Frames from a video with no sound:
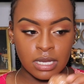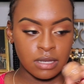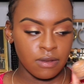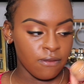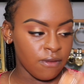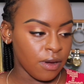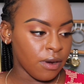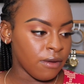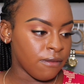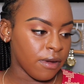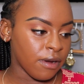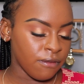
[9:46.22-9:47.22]
is a
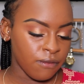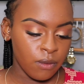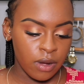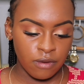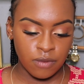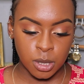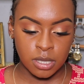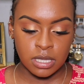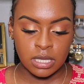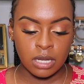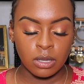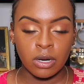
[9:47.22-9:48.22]
very, very full coverage
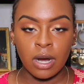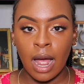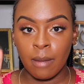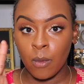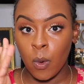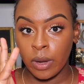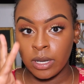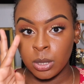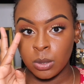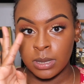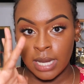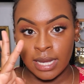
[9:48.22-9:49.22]
concealer. I'm going
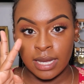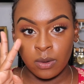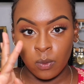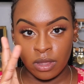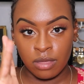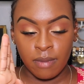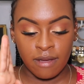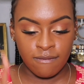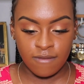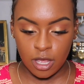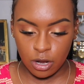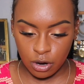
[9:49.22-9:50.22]
to take it with my
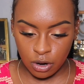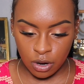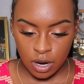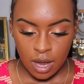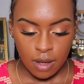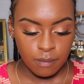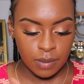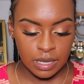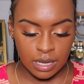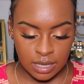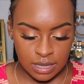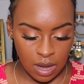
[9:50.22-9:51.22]
finger
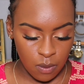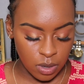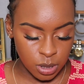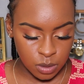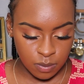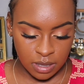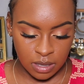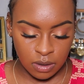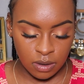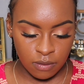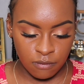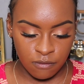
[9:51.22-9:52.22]
because I want to
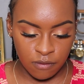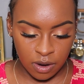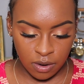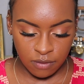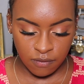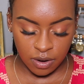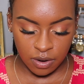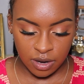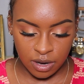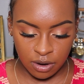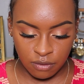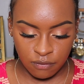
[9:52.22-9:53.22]
be very,
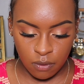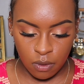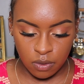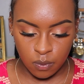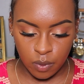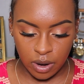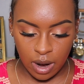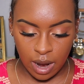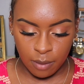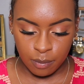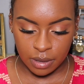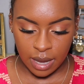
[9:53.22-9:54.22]
very careful on where
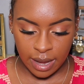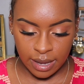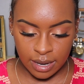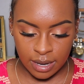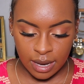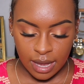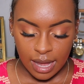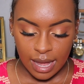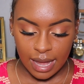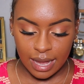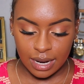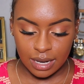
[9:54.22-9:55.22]
I apply it.
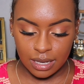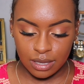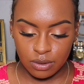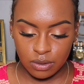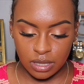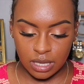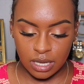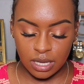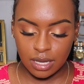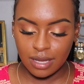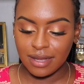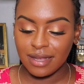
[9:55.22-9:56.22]
And literally,